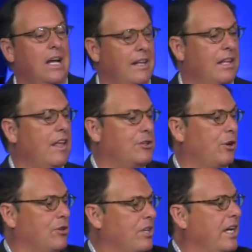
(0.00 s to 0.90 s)
and then they
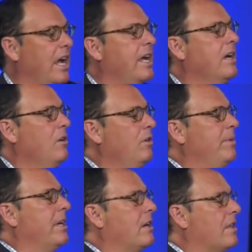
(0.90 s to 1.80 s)
start saying, Hey, we've
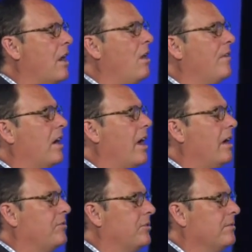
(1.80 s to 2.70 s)
been hearing that all of our
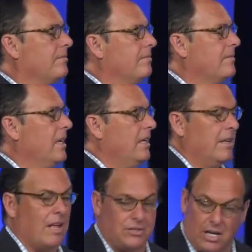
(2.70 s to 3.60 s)
lives. Now
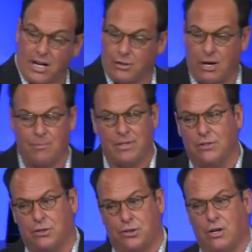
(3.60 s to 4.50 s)
that's kind of crept into
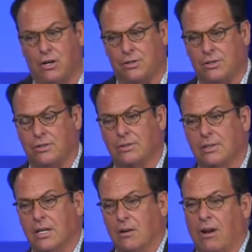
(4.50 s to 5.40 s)
the church.
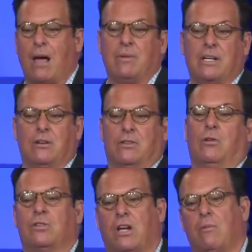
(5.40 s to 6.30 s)
Well, I've been hearing the
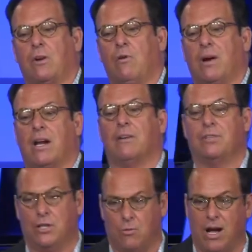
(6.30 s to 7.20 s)
Lord's coming all my life. Well,
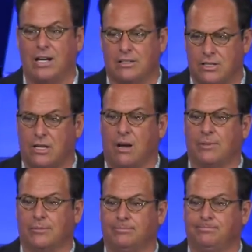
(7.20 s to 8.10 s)
you know why? Because he's
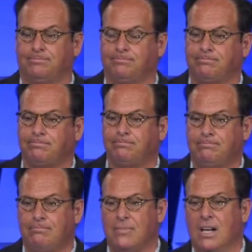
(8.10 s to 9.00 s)
coming.
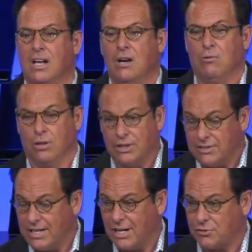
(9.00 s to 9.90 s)
Well, look at
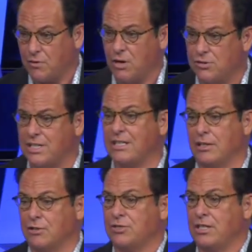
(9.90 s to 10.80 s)
the next verse. He
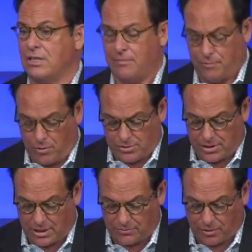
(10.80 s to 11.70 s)
clears things up for us. The
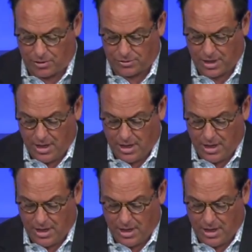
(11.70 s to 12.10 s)
next verse